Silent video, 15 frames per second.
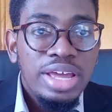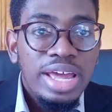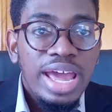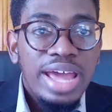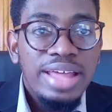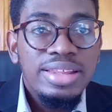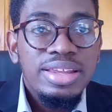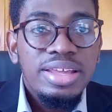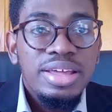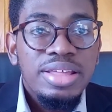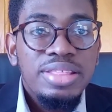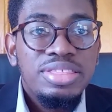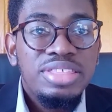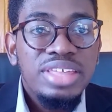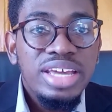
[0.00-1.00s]

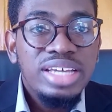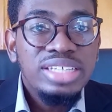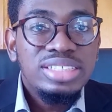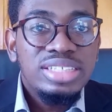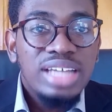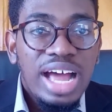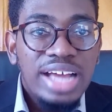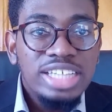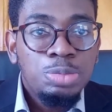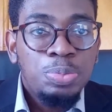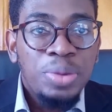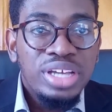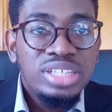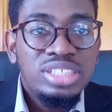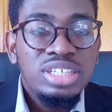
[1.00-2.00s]
And these
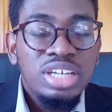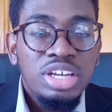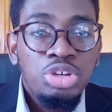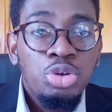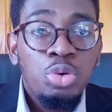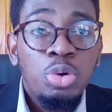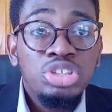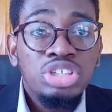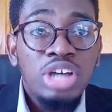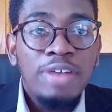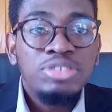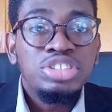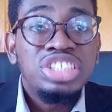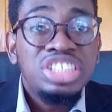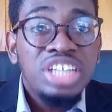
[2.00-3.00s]
aspects you also
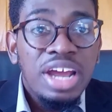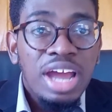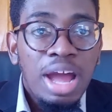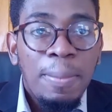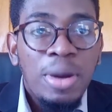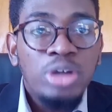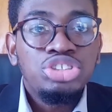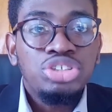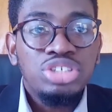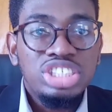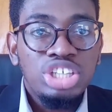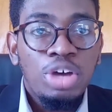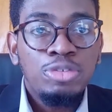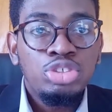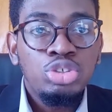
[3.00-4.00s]
have to share about
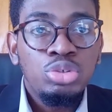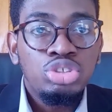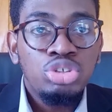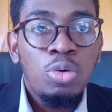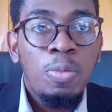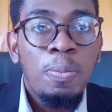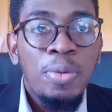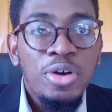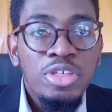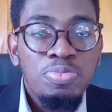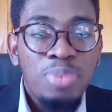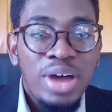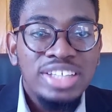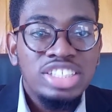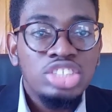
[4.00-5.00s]
yourself too, so both
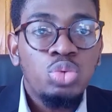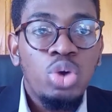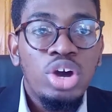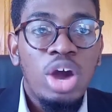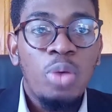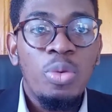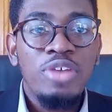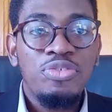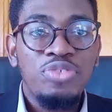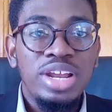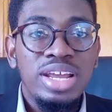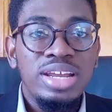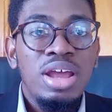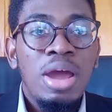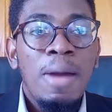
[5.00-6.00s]
parties walk away
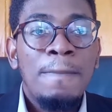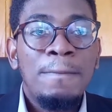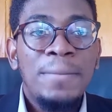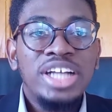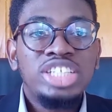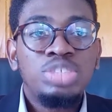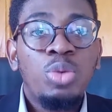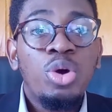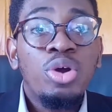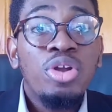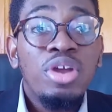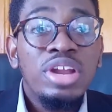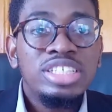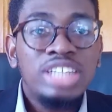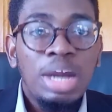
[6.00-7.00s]
feeling much more
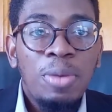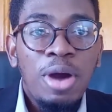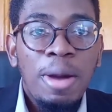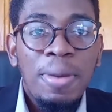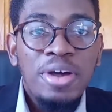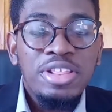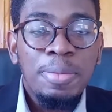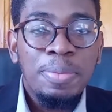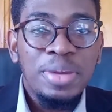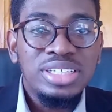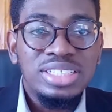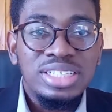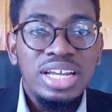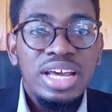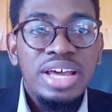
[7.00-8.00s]
knowledgeable about the
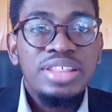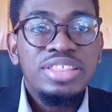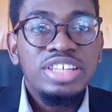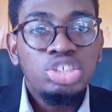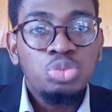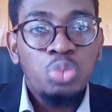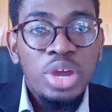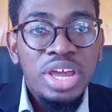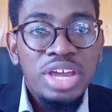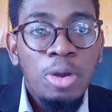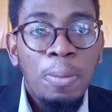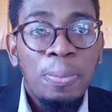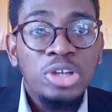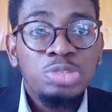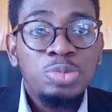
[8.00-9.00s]
person. This way
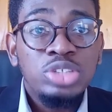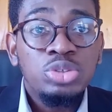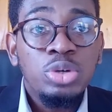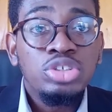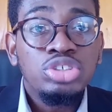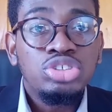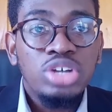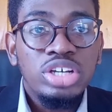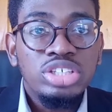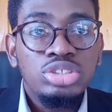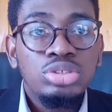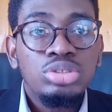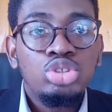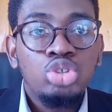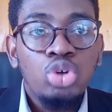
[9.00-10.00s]
your prospect is going to trust
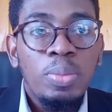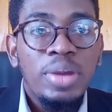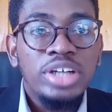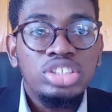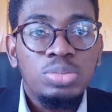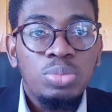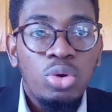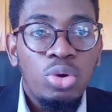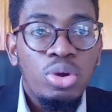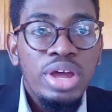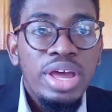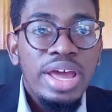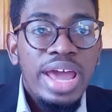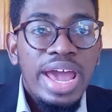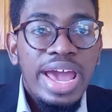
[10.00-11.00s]
you so much more.
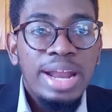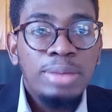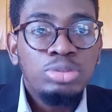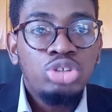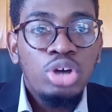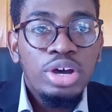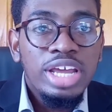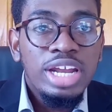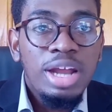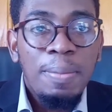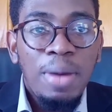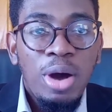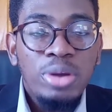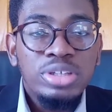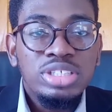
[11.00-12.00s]
And I'm talking
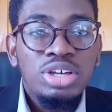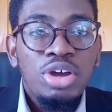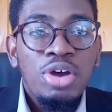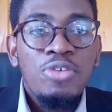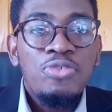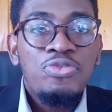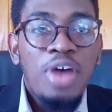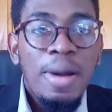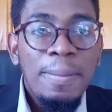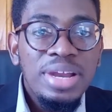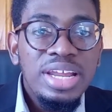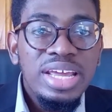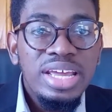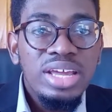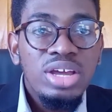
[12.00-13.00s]
about
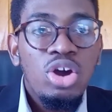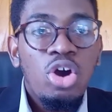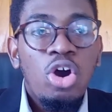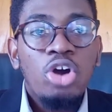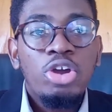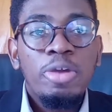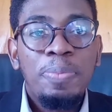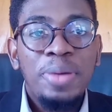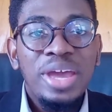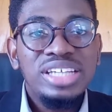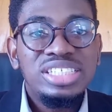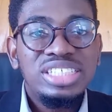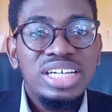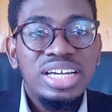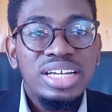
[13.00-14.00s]
family,
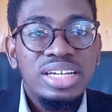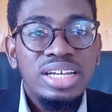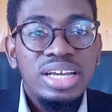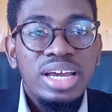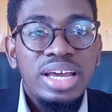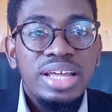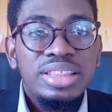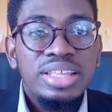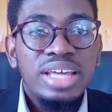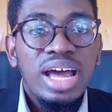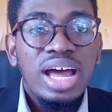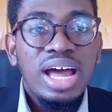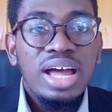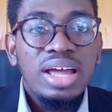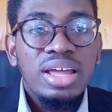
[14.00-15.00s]
occupation,
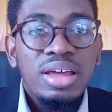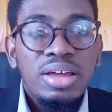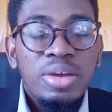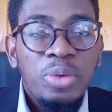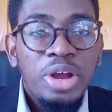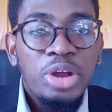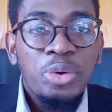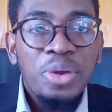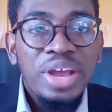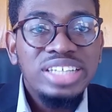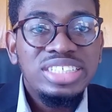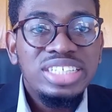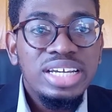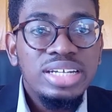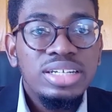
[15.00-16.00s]
their
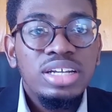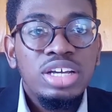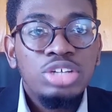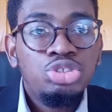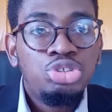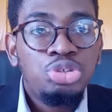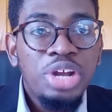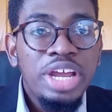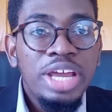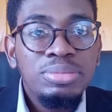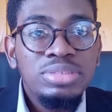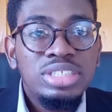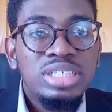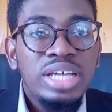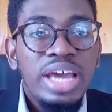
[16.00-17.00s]
recreation,
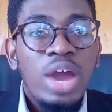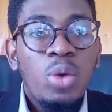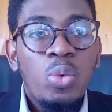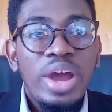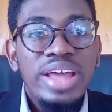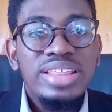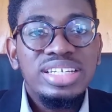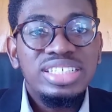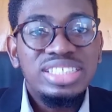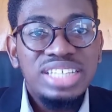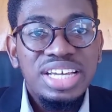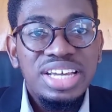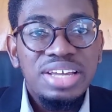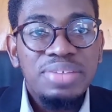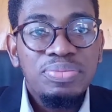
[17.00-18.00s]
dreams, and where they
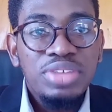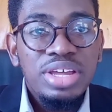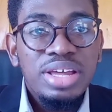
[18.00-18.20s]
stay.